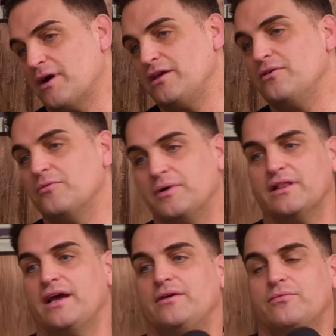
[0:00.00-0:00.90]
by you, but
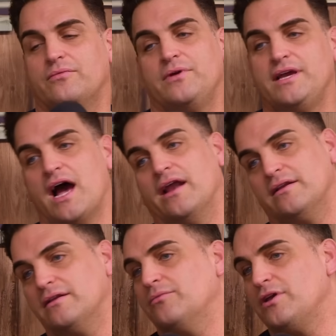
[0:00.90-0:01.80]
like
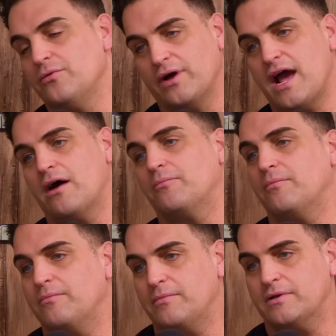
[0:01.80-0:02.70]
when you went out
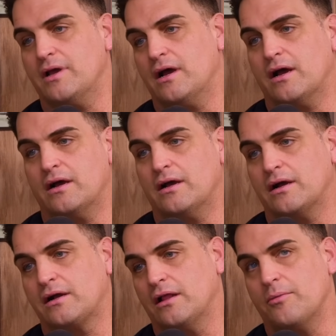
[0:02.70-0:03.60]

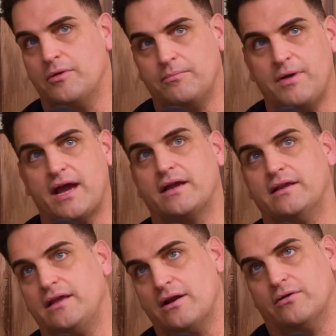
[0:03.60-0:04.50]
clubbing back in
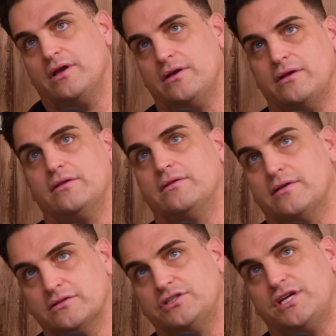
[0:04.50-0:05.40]
it, you know,
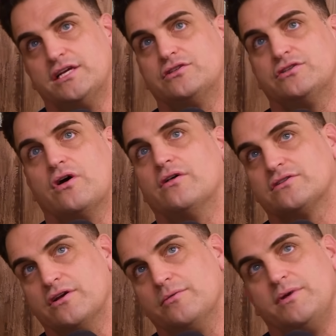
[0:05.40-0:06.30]
there's chances are there's
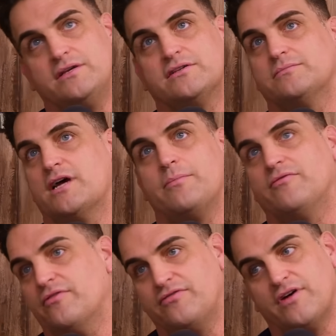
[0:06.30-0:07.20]
going to be some type
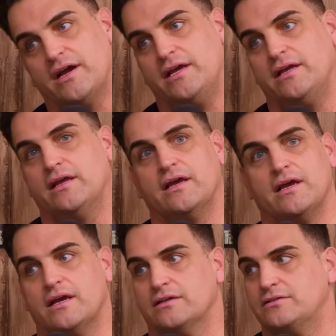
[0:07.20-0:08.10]
of a fight.
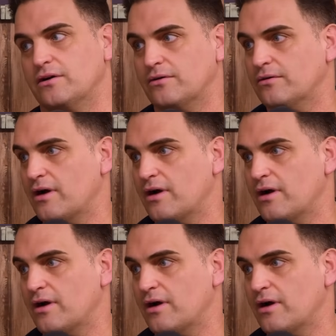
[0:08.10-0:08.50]
So